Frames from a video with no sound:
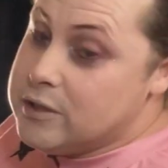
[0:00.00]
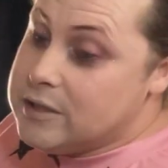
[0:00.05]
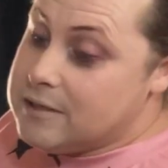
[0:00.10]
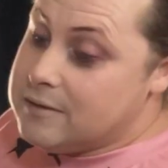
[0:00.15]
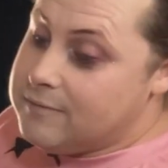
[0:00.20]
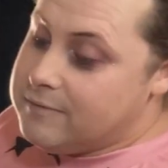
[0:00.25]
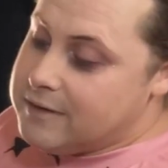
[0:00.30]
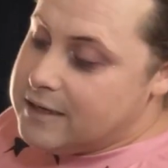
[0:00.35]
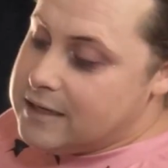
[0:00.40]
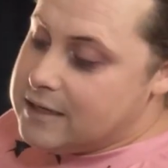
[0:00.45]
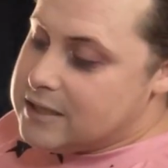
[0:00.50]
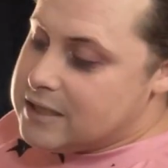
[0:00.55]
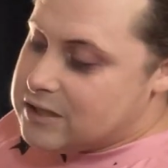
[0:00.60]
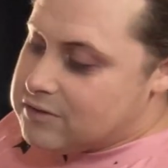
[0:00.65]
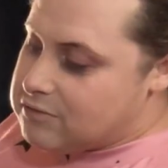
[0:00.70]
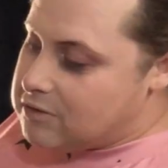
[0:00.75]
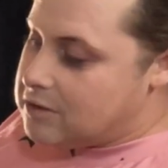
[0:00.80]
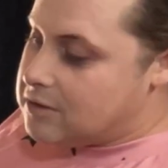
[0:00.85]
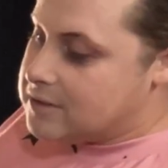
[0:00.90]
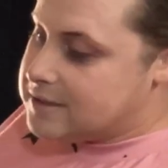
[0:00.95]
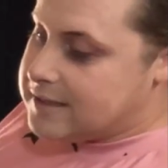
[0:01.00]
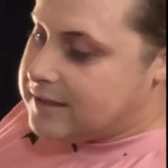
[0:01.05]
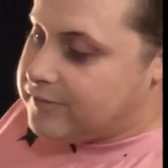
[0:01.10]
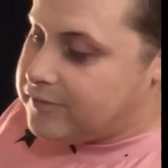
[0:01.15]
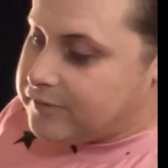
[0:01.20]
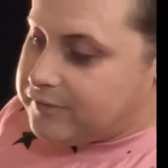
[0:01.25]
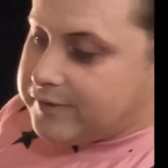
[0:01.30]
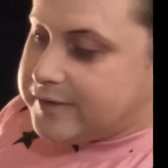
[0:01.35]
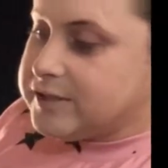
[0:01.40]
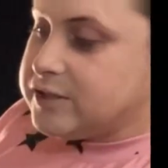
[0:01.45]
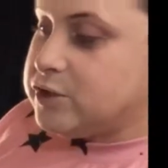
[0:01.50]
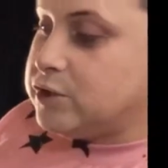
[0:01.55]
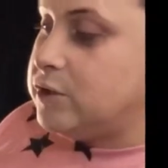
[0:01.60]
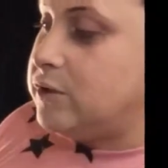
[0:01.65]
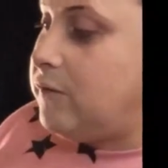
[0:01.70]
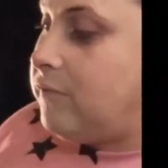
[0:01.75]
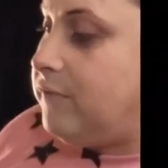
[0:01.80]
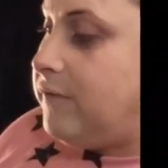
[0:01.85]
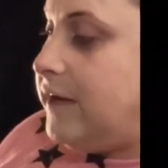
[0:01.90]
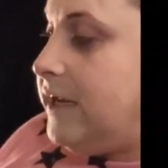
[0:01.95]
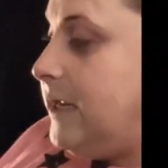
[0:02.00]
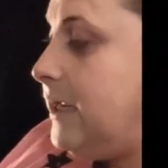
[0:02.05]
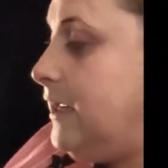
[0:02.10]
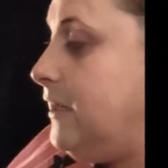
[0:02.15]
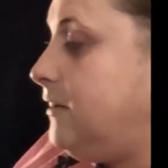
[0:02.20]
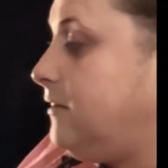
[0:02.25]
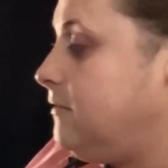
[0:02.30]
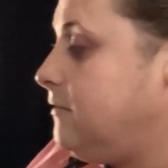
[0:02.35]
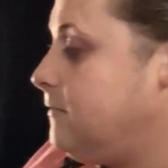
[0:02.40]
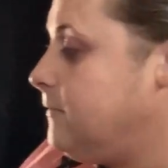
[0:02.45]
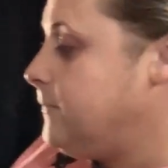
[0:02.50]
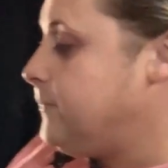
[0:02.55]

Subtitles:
Fingers crossed, everything should fit in